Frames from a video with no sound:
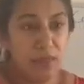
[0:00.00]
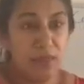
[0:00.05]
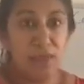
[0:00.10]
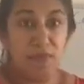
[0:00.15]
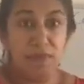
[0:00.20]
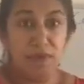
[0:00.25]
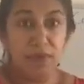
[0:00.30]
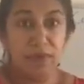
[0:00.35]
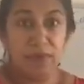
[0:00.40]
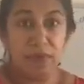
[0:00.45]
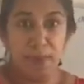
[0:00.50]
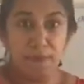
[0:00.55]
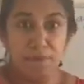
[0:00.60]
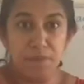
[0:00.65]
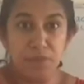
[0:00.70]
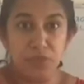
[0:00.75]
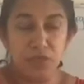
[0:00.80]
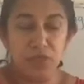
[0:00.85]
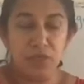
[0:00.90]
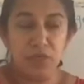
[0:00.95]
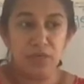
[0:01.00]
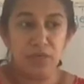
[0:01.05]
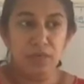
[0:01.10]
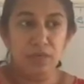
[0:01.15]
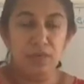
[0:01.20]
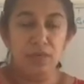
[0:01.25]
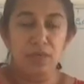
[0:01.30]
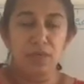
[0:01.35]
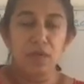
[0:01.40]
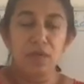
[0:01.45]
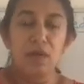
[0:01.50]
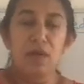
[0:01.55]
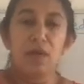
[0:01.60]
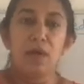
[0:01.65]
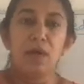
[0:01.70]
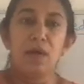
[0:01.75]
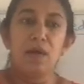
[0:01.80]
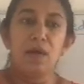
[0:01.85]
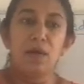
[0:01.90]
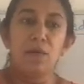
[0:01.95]
They were captured
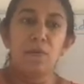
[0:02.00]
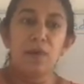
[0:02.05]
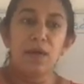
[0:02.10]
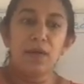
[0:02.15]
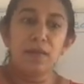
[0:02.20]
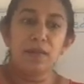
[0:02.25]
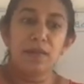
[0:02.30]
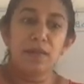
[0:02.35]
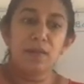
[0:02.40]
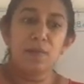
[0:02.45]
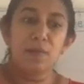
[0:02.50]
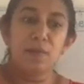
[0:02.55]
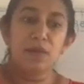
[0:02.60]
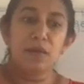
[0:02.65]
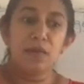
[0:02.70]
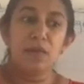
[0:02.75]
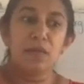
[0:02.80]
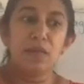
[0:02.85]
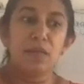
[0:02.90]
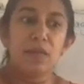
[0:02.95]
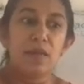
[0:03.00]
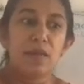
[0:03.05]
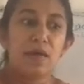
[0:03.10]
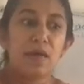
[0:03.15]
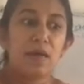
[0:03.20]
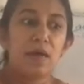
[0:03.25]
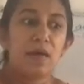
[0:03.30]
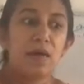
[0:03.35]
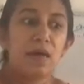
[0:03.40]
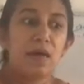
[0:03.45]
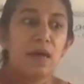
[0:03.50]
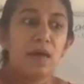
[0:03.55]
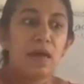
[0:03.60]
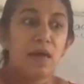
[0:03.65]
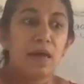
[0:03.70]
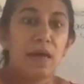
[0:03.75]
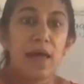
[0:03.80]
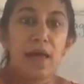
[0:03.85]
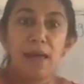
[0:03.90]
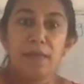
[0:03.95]
while they were in their
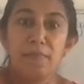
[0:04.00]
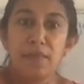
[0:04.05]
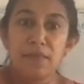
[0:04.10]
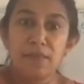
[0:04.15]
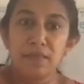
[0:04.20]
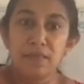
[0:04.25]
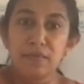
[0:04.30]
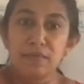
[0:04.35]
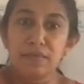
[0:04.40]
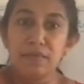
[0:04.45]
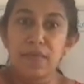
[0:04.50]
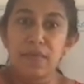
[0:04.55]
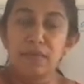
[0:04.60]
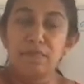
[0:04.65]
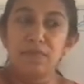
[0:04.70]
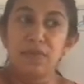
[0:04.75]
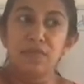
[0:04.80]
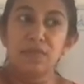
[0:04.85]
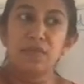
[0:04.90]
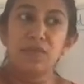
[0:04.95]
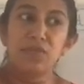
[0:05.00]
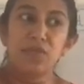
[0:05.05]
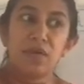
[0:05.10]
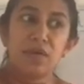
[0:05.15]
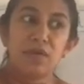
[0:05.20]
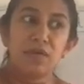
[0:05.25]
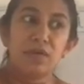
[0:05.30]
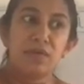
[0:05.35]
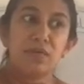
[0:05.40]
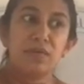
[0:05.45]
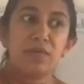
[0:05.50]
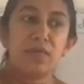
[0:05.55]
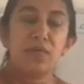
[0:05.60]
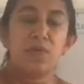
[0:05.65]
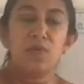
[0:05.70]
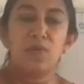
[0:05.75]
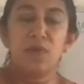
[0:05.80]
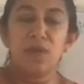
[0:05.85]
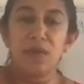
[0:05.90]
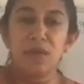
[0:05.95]
habitats, that means the jungles and the
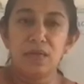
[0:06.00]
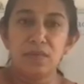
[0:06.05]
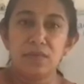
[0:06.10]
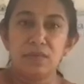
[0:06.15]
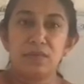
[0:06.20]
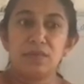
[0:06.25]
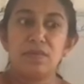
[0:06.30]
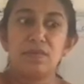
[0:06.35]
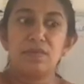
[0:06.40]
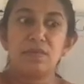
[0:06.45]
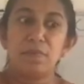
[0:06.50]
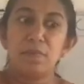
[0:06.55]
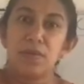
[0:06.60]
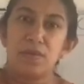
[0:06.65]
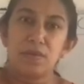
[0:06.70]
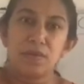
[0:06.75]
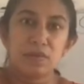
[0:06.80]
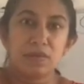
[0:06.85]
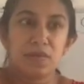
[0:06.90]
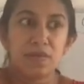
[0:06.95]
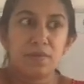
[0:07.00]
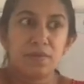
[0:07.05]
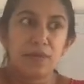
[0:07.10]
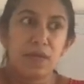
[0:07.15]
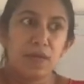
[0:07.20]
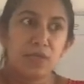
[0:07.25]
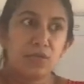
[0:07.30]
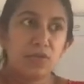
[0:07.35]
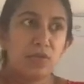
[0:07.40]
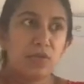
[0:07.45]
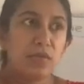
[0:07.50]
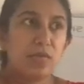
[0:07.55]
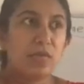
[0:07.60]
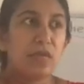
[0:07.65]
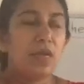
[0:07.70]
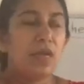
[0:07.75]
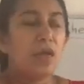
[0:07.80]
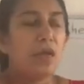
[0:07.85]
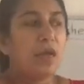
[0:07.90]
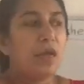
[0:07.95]
villages, because they were
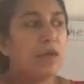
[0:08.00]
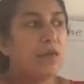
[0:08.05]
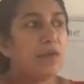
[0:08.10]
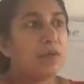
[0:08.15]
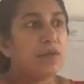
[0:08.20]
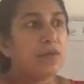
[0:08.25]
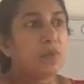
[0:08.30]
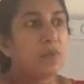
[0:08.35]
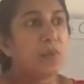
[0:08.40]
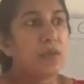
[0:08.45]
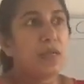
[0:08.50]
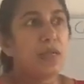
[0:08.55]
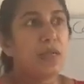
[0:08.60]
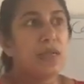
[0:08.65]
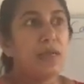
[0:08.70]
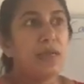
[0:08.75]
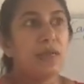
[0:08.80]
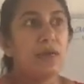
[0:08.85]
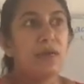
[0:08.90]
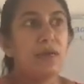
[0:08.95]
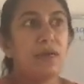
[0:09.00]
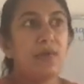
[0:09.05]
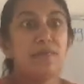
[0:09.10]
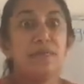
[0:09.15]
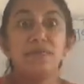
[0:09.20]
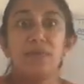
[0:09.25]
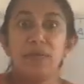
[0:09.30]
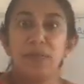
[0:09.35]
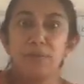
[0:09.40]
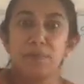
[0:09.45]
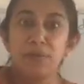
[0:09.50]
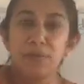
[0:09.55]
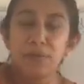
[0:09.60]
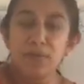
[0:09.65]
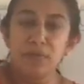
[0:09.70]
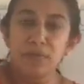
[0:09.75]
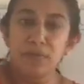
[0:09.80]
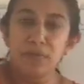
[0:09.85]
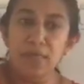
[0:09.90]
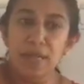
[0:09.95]
actually not very developed
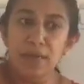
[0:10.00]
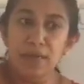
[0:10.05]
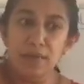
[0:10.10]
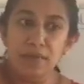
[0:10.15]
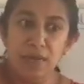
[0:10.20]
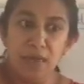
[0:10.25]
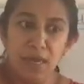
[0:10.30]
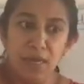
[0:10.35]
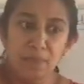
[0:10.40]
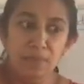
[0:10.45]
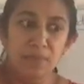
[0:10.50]
during that time.